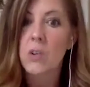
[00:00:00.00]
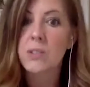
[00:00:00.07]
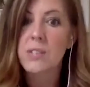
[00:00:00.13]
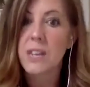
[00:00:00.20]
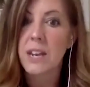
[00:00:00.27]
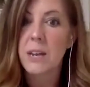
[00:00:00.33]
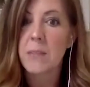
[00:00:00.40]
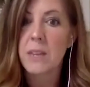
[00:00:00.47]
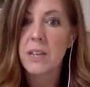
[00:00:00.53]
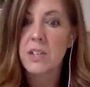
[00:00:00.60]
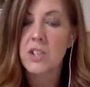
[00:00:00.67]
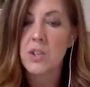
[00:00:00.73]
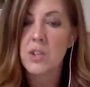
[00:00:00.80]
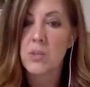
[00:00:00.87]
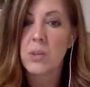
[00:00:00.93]
at Inman
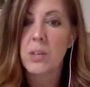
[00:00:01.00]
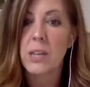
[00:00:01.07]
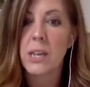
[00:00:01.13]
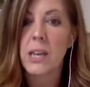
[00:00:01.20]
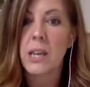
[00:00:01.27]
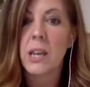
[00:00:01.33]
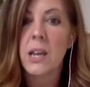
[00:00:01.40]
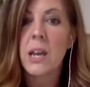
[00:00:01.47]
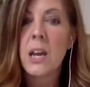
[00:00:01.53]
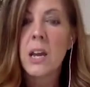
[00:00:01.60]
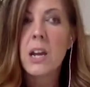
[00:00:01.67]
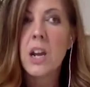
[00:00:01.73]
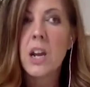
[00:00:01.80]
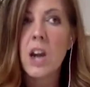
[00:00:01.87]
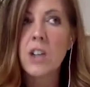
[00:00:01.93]
to really
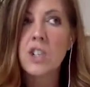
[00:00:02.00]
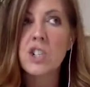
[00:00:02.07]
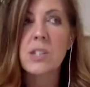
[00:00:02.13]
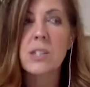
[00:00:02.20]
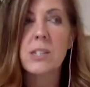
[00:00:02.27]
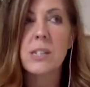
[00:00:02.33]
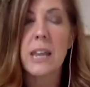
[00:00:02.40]
not just